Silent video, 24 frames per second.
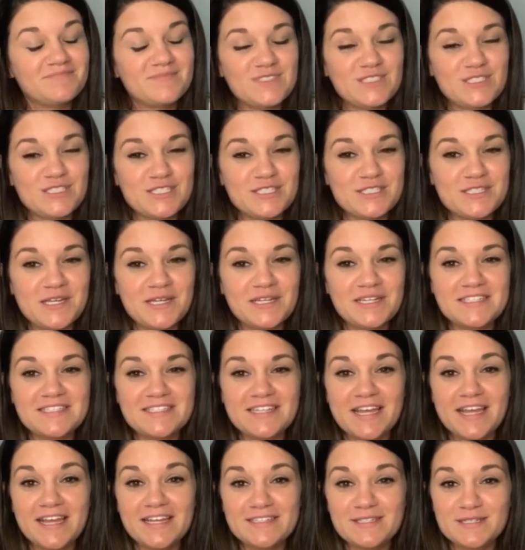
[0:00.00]
She's going to
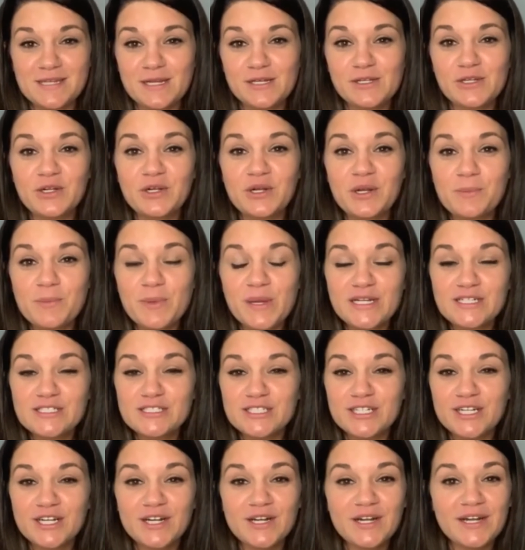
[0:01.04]
say, send her a
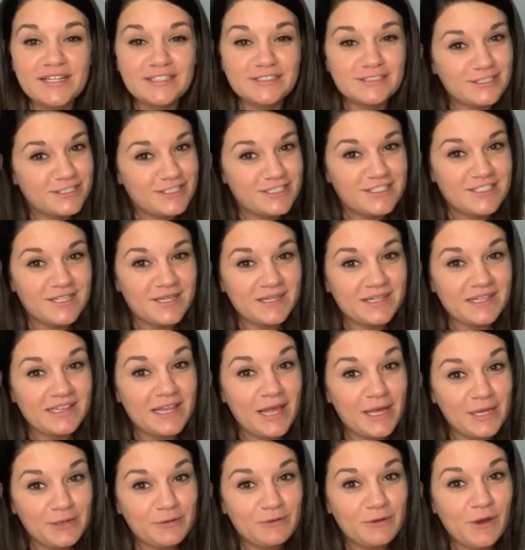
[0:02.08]
picture, and she's going to
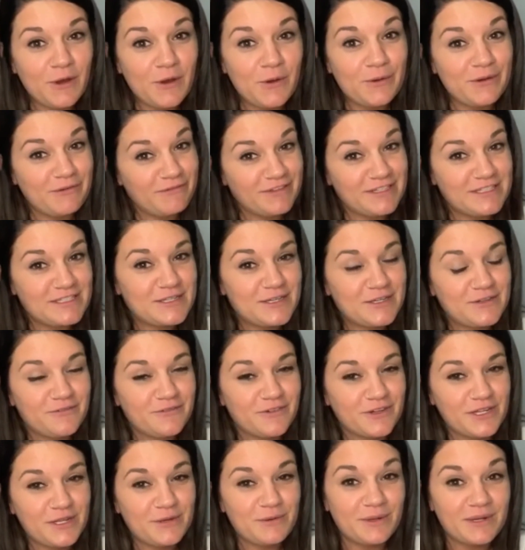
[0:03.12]
let you know if it's good
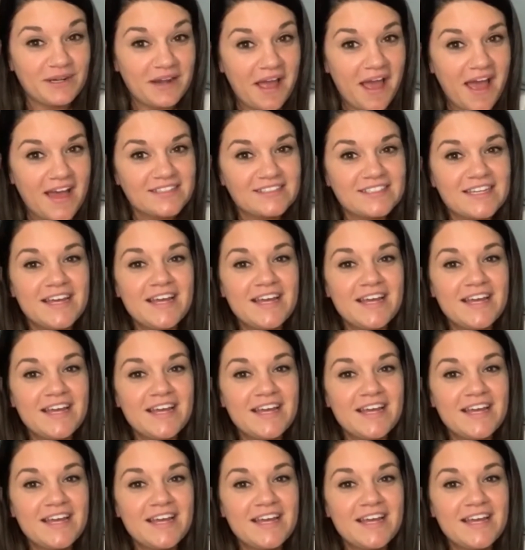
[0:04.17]
for you or not.